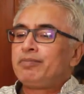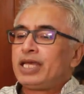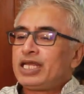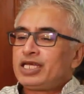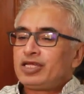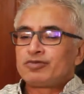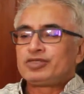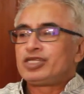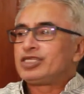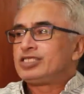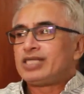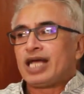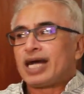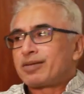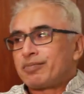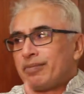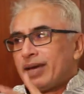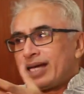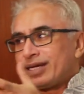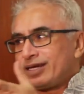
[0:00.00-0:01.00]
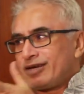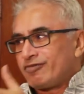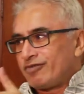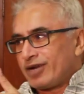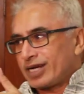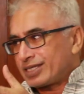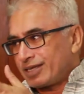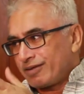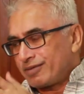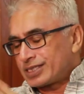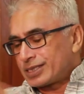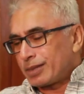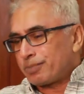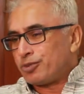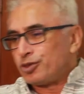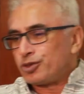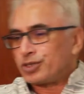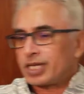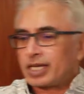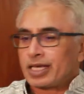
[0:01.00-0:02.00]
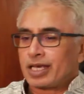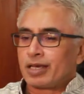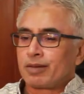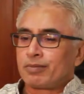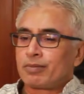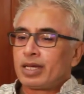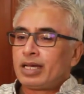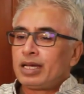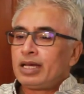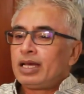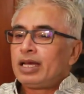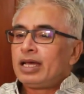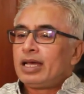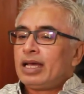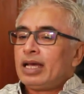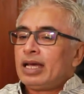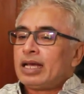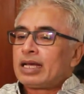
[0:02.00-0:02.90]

And many of these young men, in fact, they were supporting him.